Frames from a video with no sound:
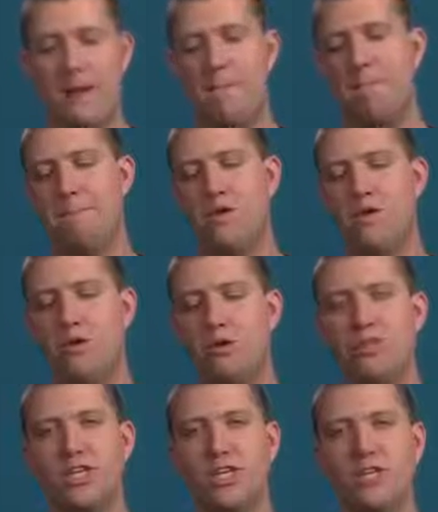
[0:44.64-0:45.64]
and
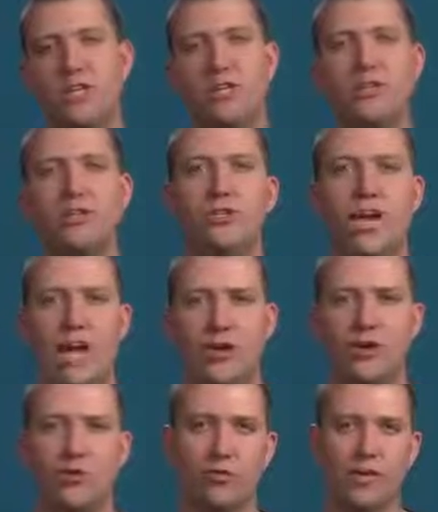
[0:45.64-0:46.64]
pulls it to
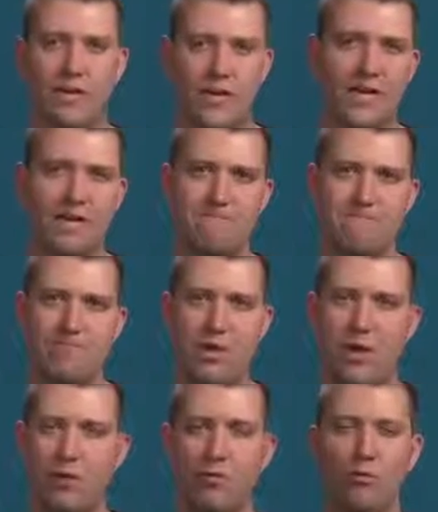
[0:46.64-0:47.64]
that grid line.
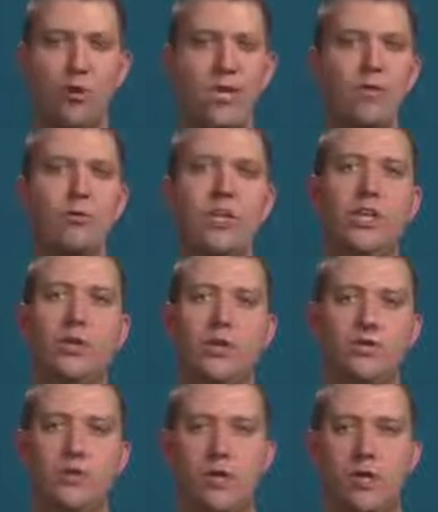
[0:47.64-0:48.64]
Really, really
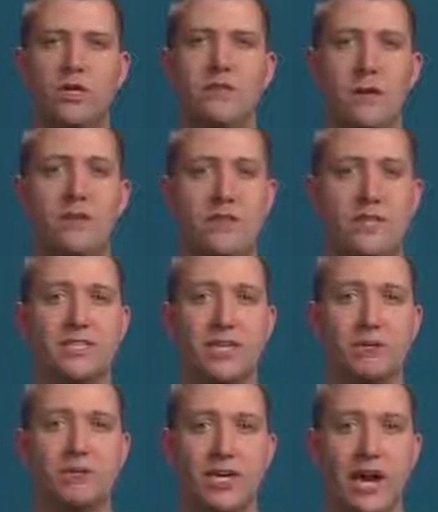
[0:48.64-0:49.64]
useful to make things
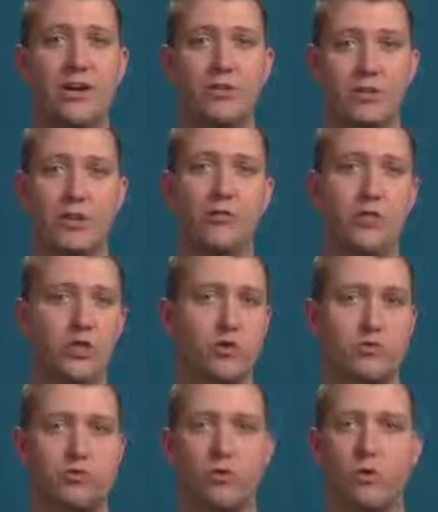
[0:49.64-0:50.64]
sound tighter than the
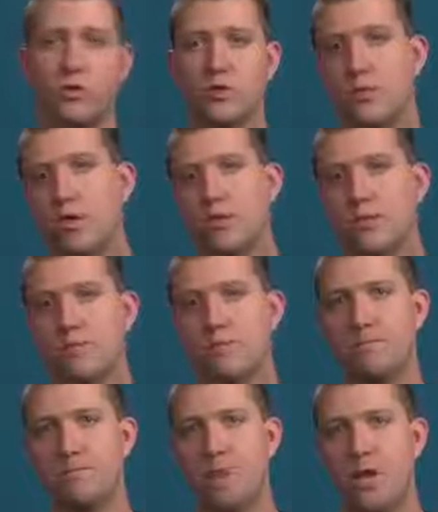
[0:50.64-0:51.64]
original performance was.
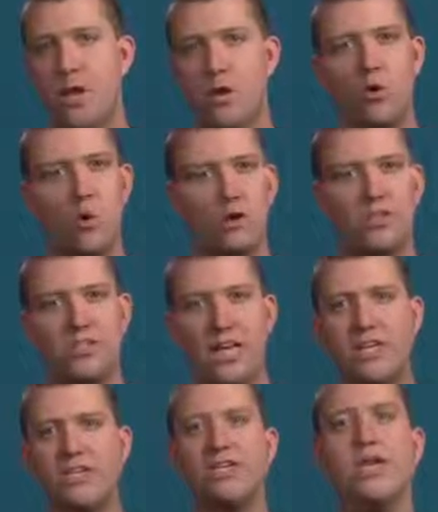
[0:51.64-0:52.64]

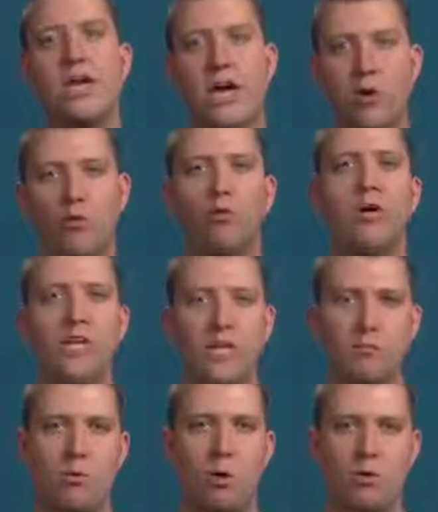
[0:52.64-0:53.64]
Quantization, a
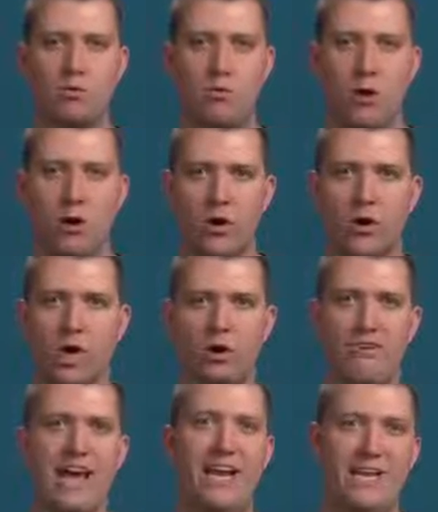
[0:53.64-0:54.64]
really important part
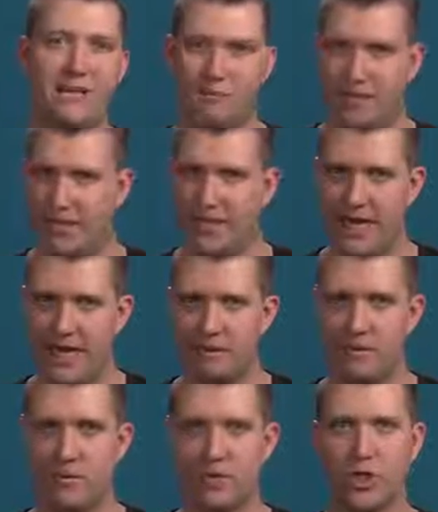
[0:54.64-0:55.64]
of editing MIDI
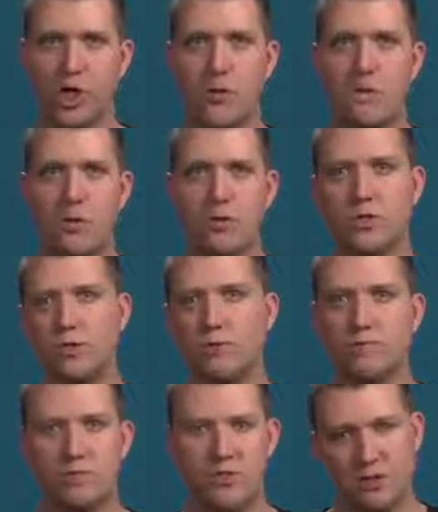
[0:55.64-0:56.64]
data. And there's a couple
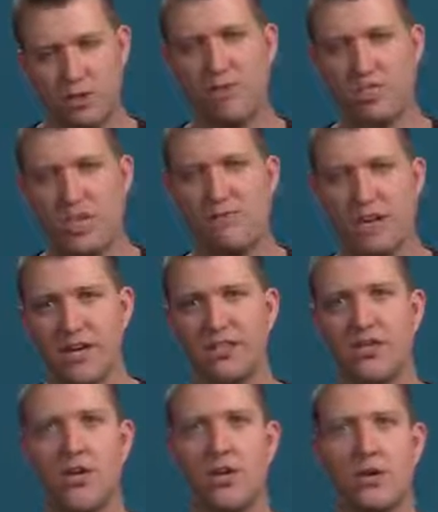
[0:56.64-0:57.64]

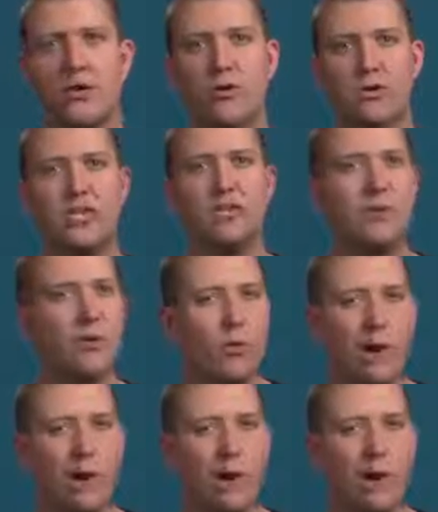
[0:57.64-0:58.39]
specifics you're going to need to be